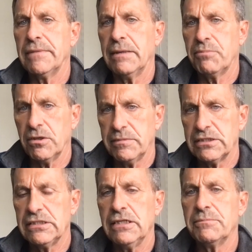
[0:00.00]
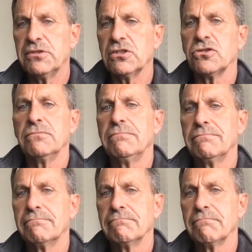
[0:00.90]
I put him in a seated position,
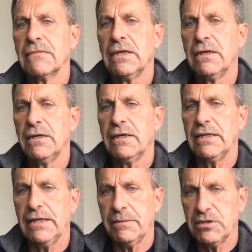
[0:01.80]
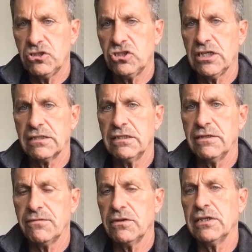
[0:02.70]
and now I'm going to check the
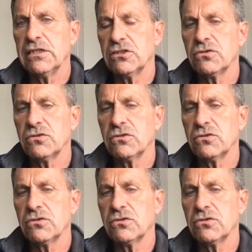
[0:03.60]
different things